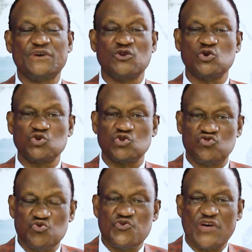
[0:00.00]
you can also
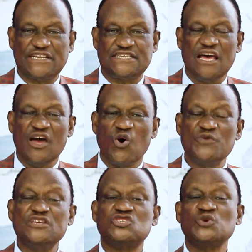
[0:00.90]
do that
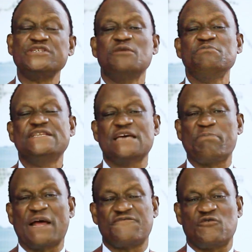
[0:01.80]
on the social media
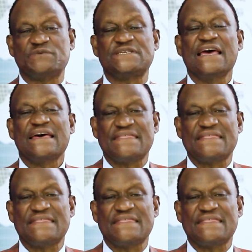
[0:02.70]
platforms